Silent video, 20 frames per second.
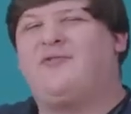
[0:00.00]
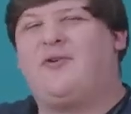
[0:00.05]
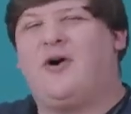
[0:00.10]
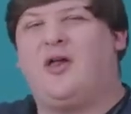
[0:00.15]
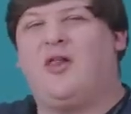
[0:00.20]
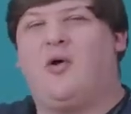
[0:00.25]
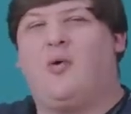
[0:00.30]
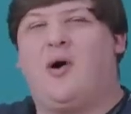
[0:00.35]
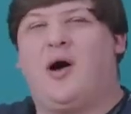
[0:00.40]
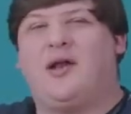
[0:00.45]

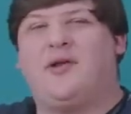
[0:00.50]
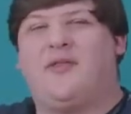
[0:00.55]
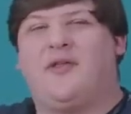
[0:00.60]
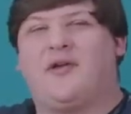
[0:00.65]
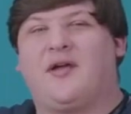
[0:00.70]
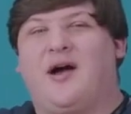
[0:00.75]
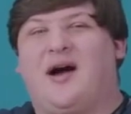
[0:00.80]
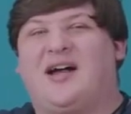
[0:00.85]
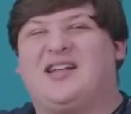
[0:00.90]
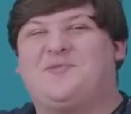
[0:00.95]
follow-on to the
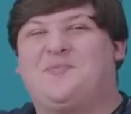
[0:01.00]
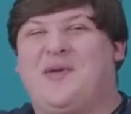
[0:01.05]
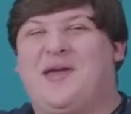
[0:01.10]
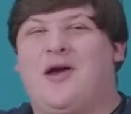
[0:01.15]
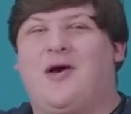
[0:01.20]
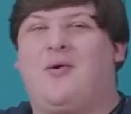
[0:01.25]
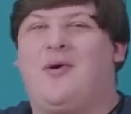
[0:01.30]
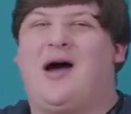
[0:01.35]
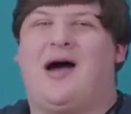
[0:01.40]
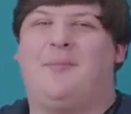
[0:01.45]

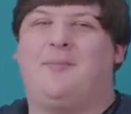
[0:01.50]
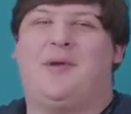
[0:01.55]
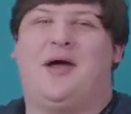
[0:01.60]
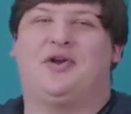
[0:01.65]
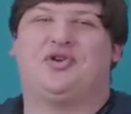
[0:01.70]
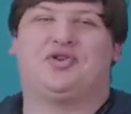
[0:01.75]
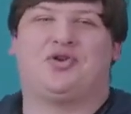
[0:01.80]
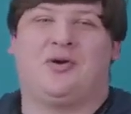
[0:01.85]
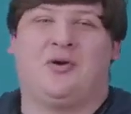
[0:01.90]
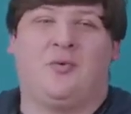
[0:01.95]
Cosmio, I'm
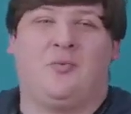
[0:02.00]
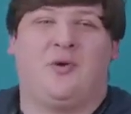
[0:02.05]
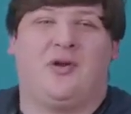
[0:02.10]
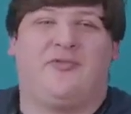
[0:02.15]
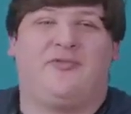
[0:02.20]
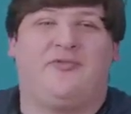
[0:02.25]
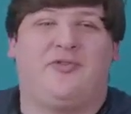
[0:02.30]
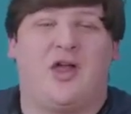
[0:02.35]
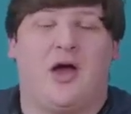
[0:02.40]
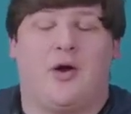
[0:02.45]
not sure it would
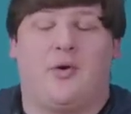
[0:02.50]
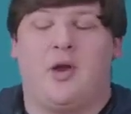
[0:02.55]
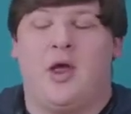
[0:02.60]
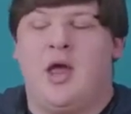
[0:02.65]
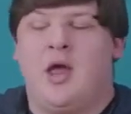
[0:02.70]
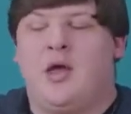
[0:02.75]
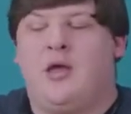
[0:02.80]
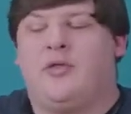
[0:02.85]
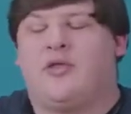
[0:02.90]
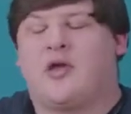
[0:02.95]
have flown.
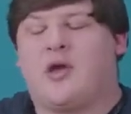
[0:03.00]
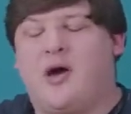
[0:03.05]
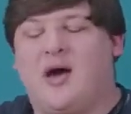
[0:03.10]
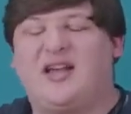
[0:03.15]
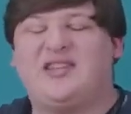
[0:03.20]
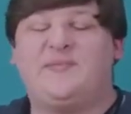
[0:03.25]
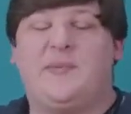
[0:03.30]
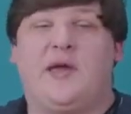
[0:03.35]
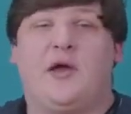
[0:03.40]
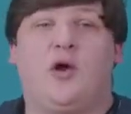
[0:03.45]
The
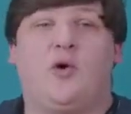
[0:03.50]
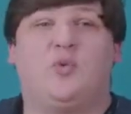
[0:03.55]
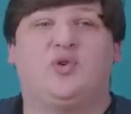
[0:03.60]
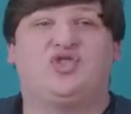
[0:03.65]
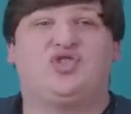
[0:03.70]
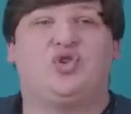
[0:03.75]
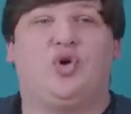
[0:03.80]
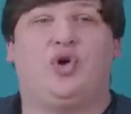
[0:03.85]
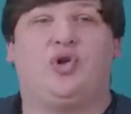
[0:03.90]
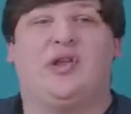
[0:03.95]
Cosmio
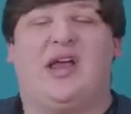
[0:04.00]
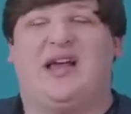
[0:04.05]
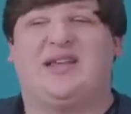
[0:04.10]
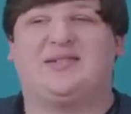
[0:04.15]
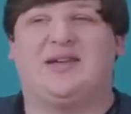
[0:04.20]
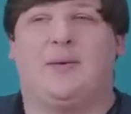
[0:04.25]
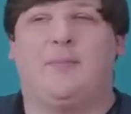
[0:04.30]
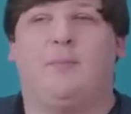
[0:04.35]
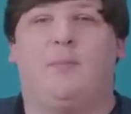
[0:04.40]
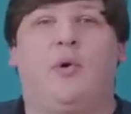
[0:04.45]
was sold as
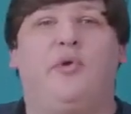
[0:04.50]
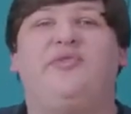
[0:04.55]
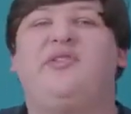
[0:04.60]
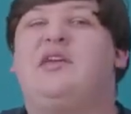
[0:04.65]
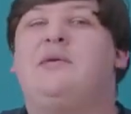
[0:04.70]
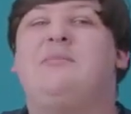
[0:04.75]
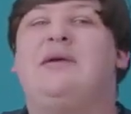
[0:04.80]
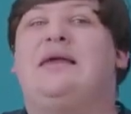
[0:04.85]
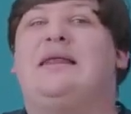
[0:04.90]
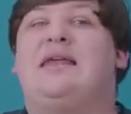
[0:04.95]
a
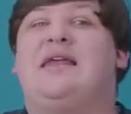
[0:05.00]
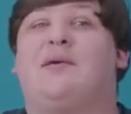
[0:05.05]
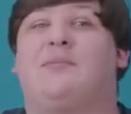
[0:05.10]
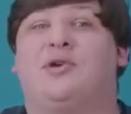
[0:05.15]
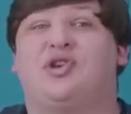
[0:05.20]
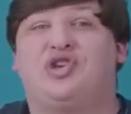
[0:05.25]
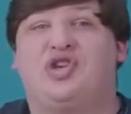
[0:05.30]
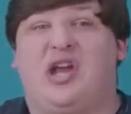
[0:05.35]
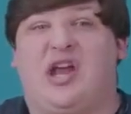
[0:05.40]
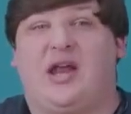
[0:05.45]
multimedia
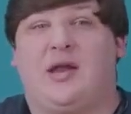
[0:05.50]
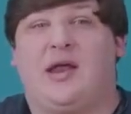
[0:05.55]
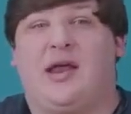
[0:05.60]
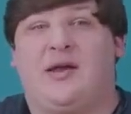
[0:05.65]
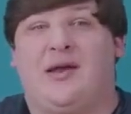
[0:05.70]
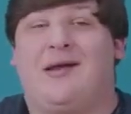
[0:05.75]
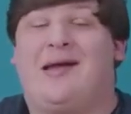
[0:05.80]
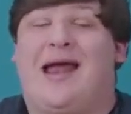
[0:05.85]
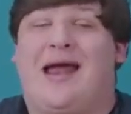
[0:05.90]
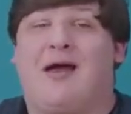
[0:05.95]
machine
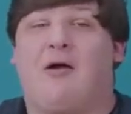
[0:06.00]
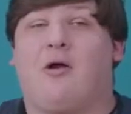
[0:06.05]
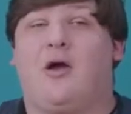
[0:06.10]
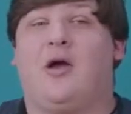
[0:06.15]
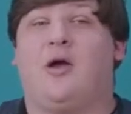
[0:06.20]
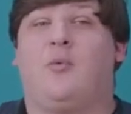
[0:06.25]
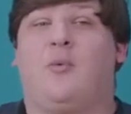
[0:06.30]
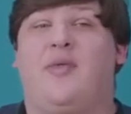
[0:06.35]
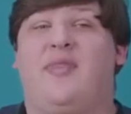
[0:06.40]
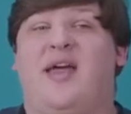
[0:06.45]
in an
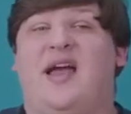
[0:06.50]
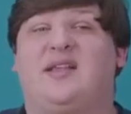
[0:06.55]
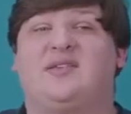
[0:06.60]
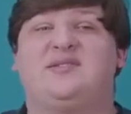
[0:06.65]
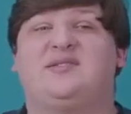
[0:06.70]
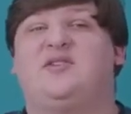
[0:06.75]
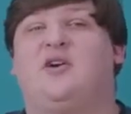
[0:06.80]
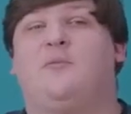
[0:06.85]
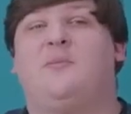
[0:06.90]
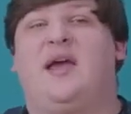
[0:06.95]
era when that
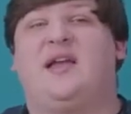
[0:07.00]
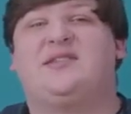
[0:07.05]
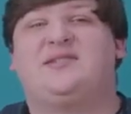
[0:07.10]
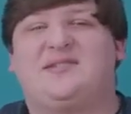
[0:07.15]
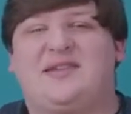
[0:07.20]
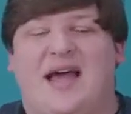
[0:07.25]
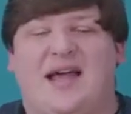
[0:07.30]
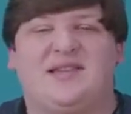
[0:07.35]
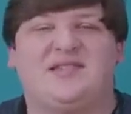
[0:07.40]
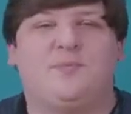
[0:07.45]
still made
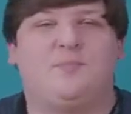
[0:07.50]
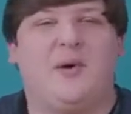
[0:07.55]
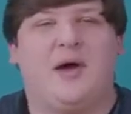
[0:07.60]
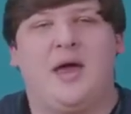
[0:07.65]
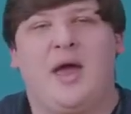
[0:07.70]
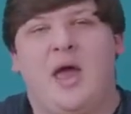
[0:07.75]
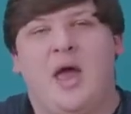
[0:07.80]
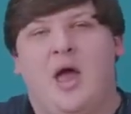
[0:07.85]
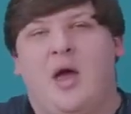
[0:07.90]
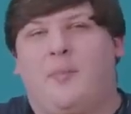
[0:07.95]
sense,
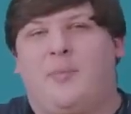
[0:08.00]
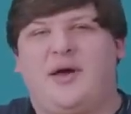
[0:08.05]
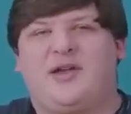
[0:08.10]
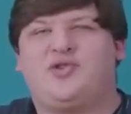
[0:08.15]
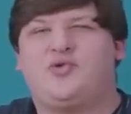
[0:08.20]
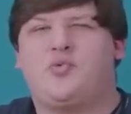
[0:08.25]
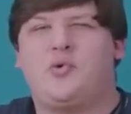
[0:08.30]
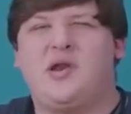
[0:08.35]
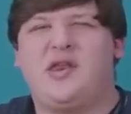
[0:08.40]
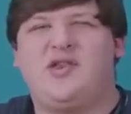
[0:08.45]
but by
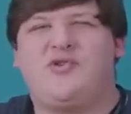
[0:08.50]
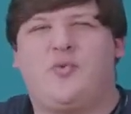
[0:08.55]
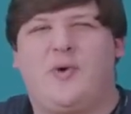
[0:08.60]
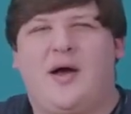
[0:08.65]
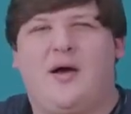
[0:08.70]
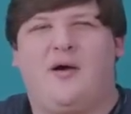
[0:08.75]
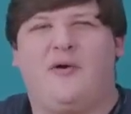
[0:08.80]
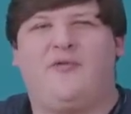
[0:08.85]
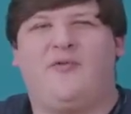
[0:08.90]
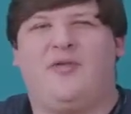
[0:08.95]

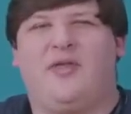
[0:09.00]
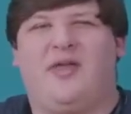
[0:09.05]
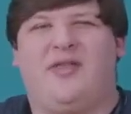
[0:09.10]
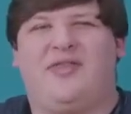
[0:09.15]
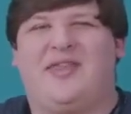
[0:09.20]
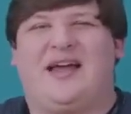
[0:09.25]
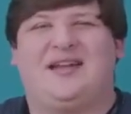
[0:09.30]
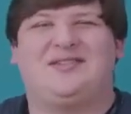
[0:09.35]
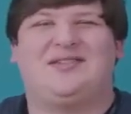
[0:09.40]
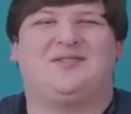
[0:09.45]
2012,
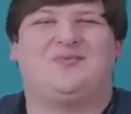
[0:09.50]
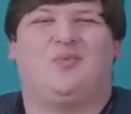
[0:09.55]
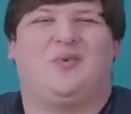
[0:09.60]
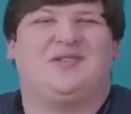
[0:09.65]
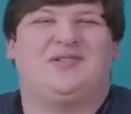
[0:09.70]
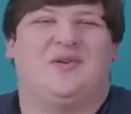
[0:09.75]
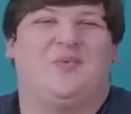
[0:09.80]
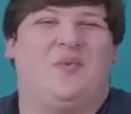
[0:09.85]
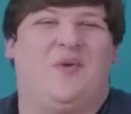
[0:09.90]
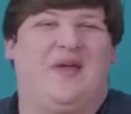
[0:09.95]
that just
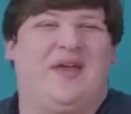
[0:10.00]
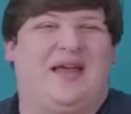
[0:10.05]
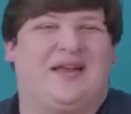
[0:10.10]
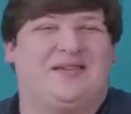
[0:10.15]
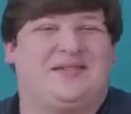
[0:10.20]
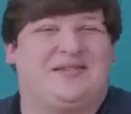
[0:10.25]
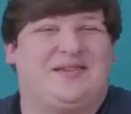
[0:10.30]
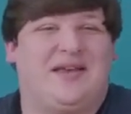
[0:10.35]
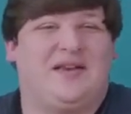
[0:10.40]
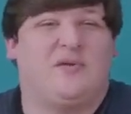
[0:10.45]
wasn't really a
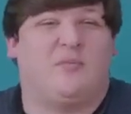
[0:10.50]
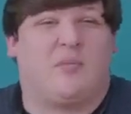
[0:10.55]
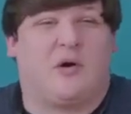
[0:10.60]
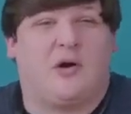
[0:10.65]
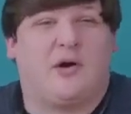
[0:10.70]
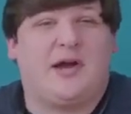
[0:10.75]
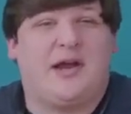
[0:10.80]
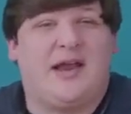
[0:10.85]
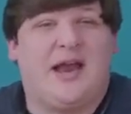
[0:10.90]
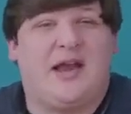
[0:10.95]
distinct
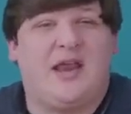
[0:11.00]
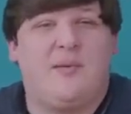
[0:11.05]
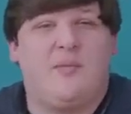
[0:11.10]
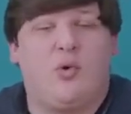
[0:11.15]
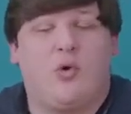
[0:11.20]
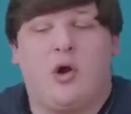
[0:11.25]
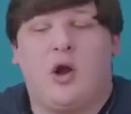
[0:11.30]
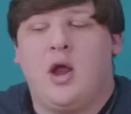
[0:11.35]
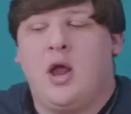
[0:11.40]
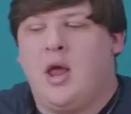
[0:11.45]
market
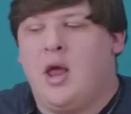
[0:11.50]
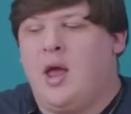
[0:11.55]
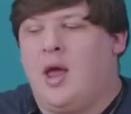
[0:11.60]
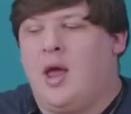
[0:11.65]
anymore.